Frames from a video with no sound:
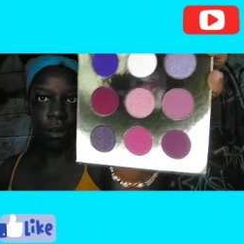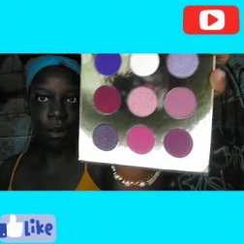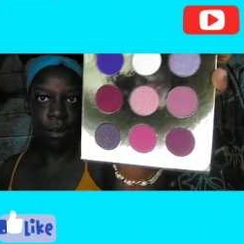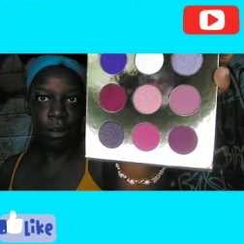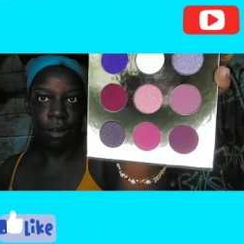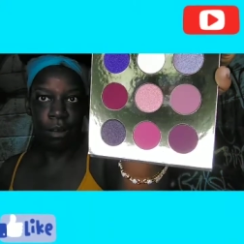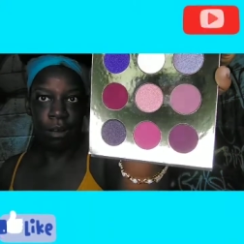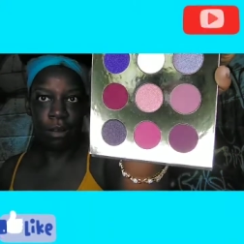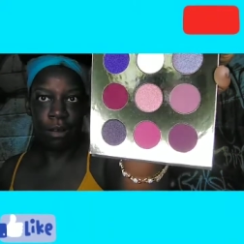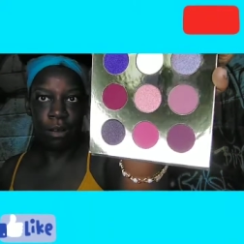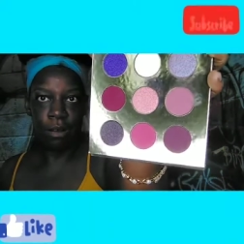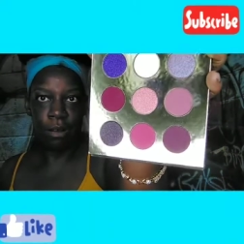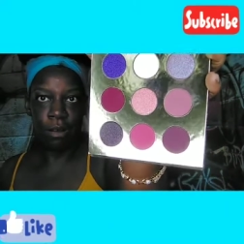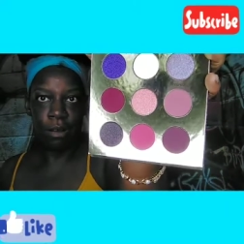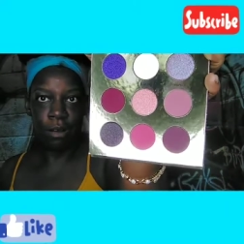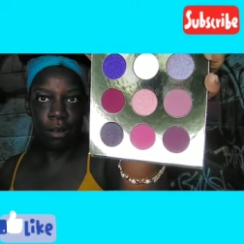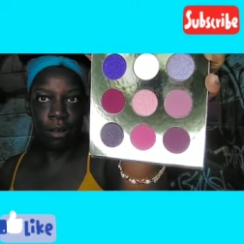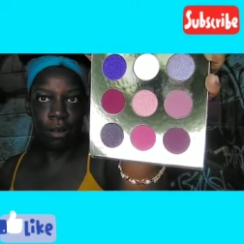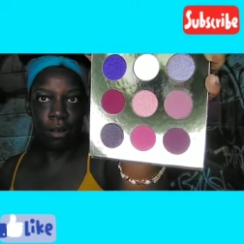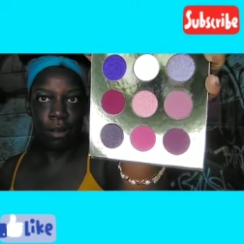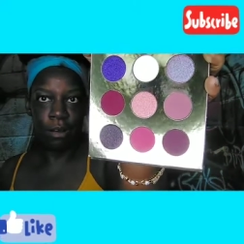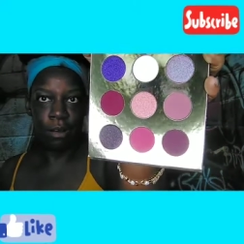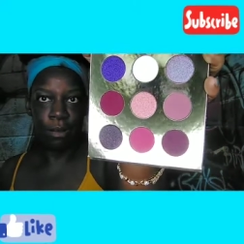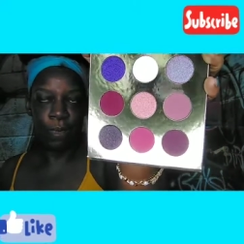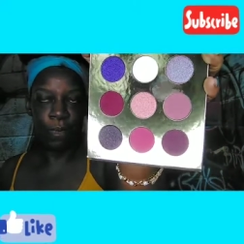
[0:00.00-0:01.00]
Oh.
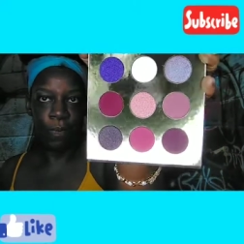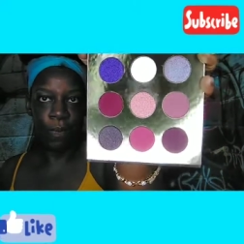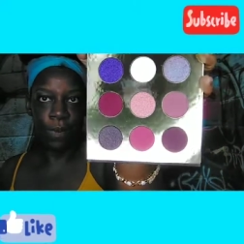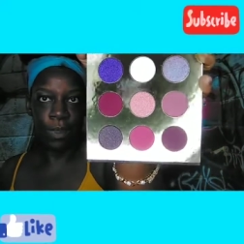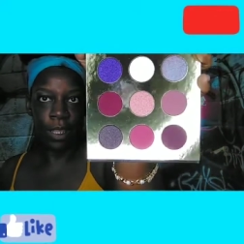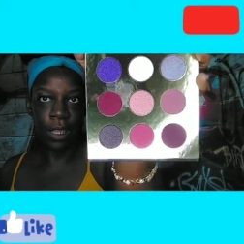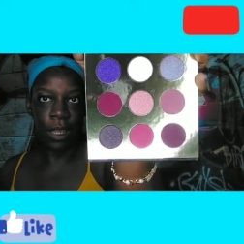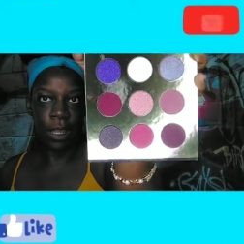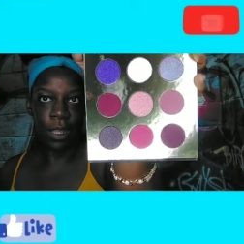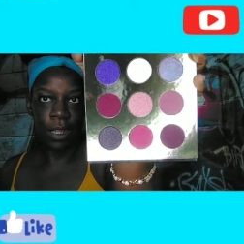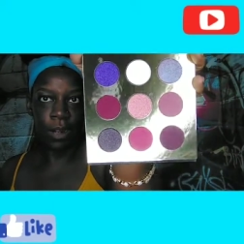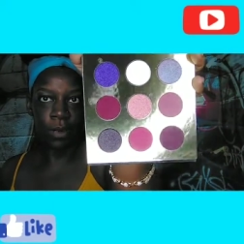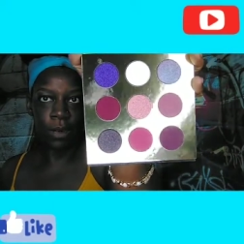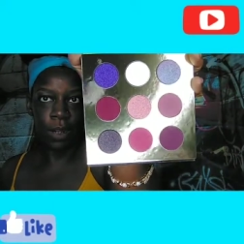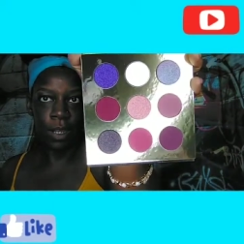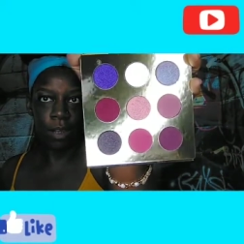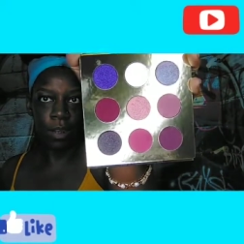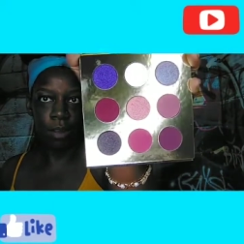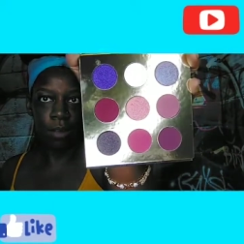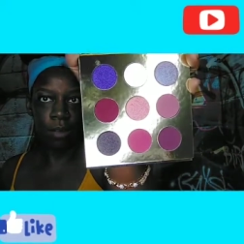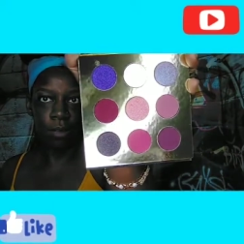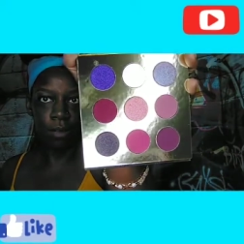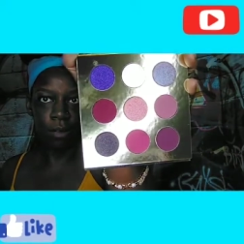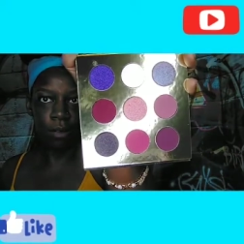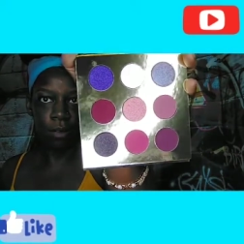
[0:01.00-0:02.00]
Yeah, there we go.
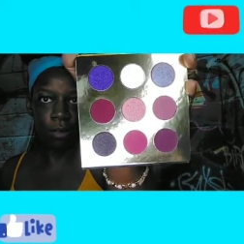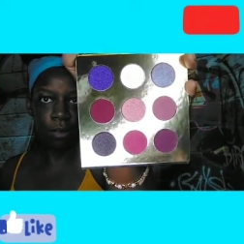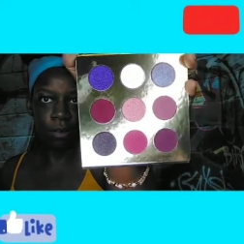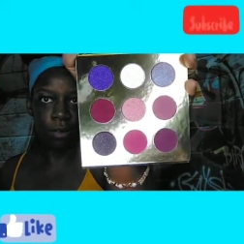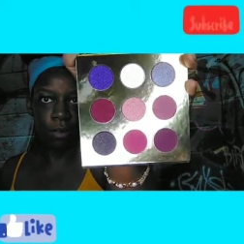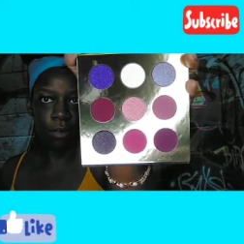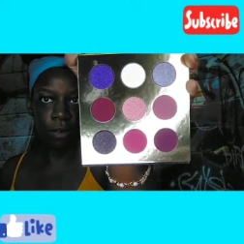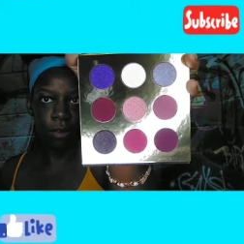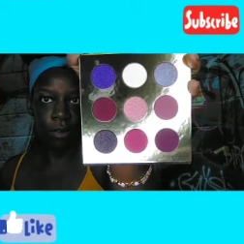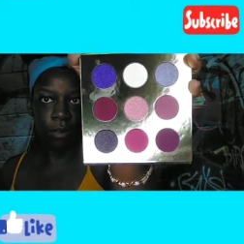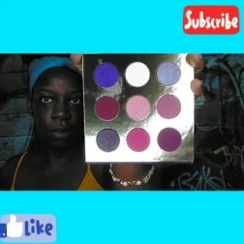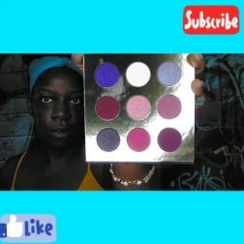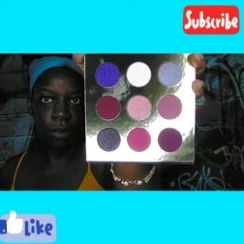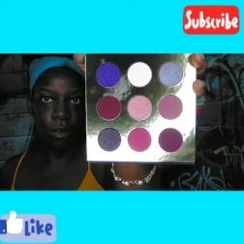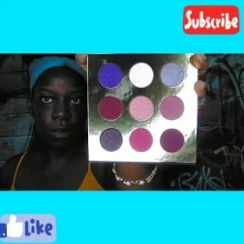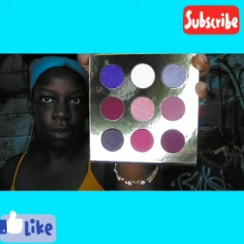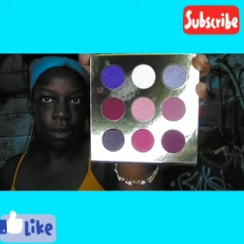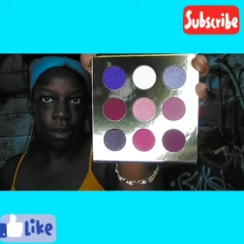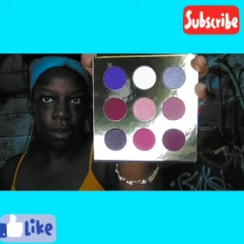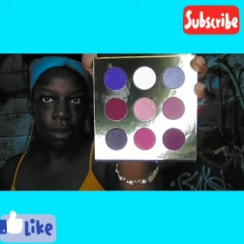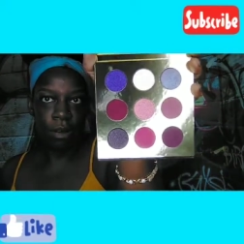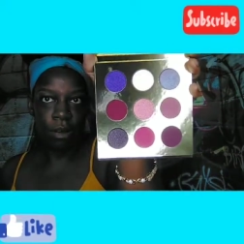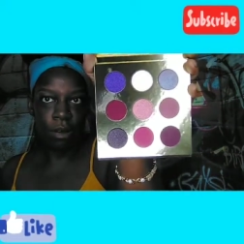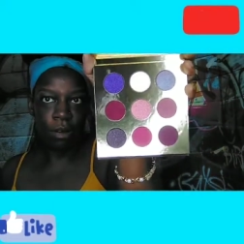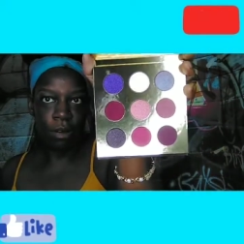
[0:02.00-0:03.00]

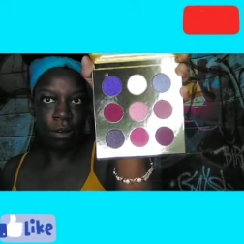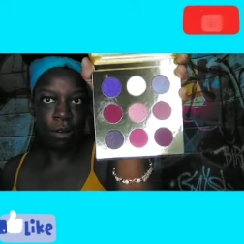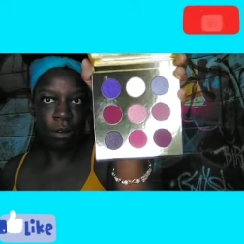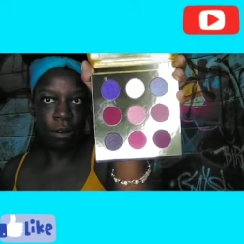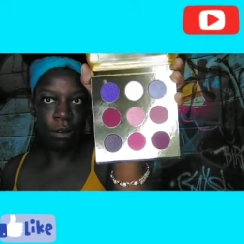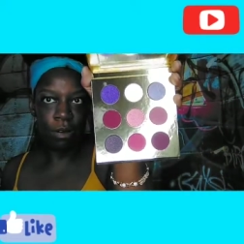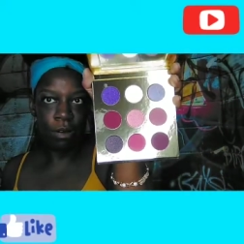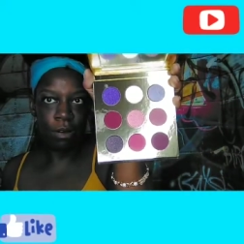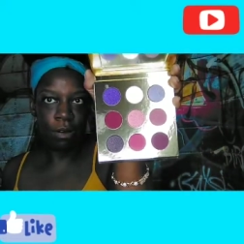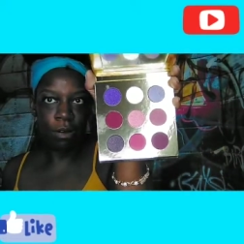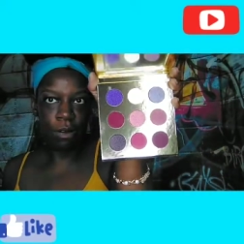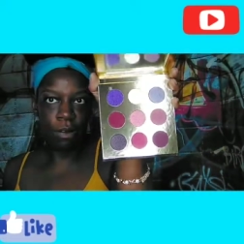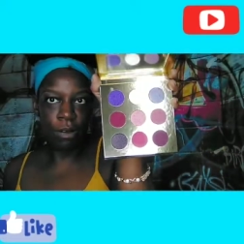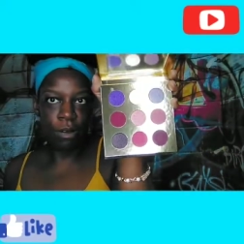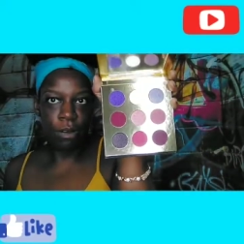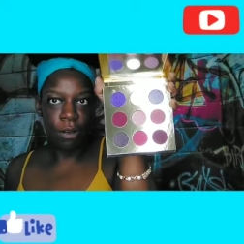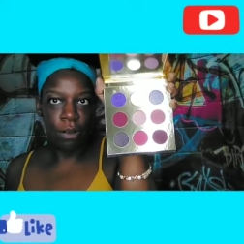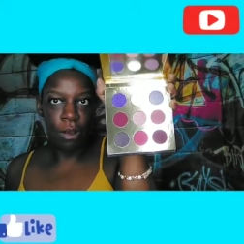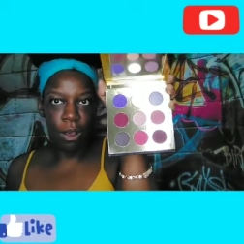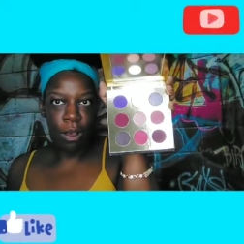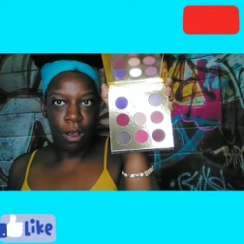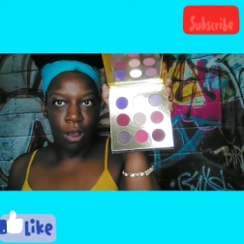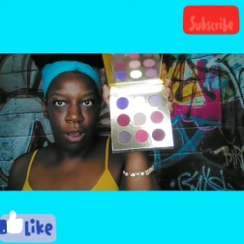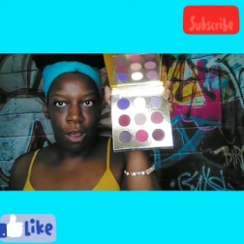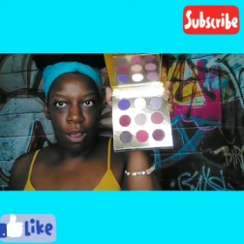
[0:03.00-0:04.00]
Oh.
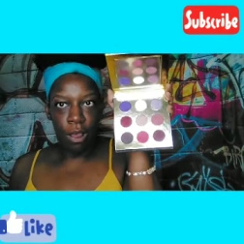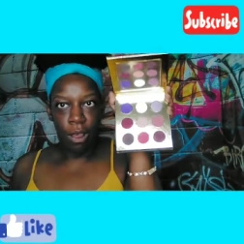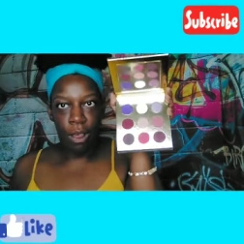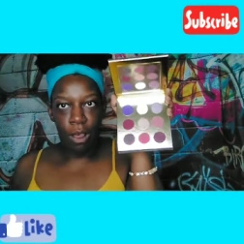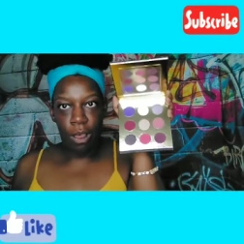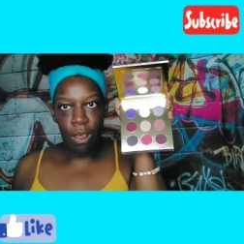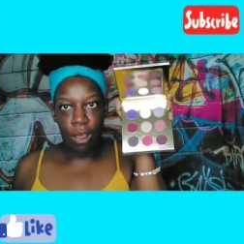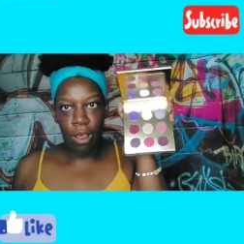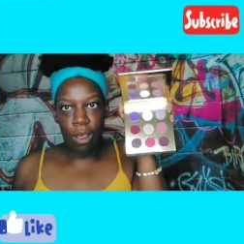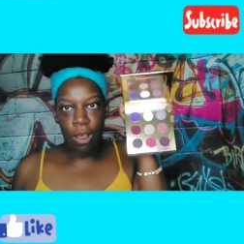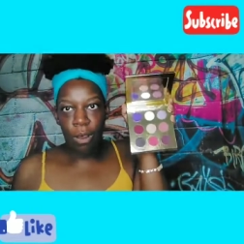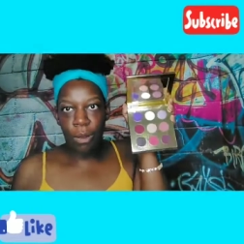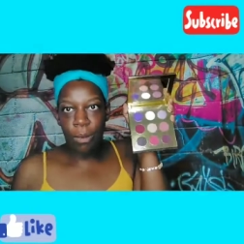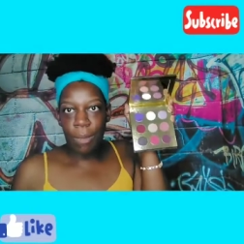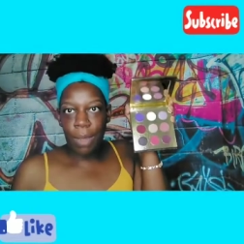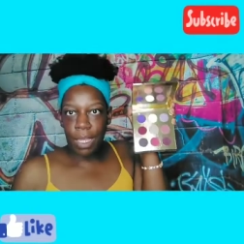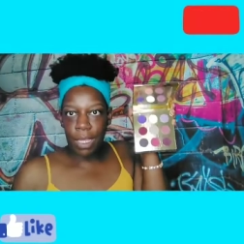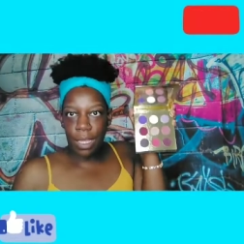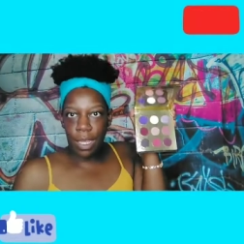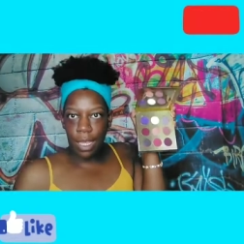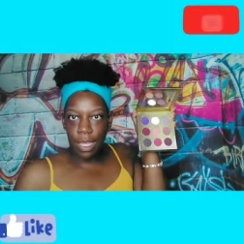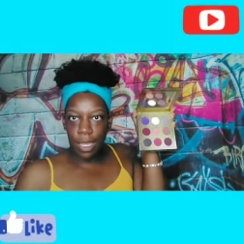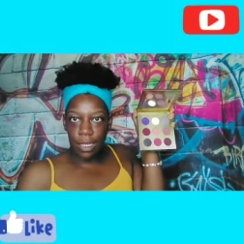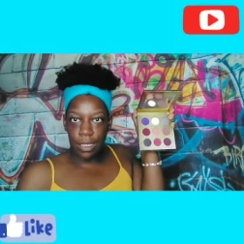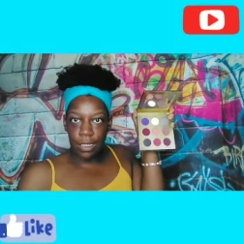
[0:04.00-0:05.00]
Oh my
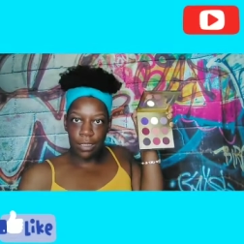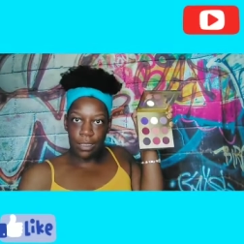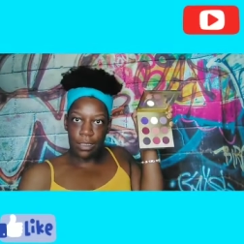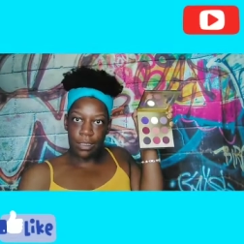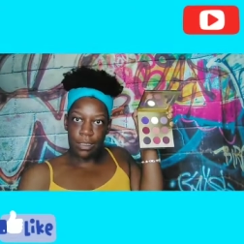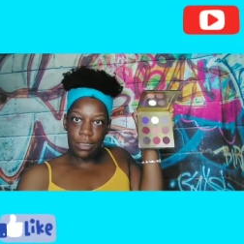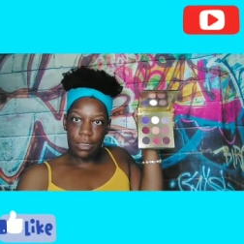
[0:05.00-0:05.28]
God.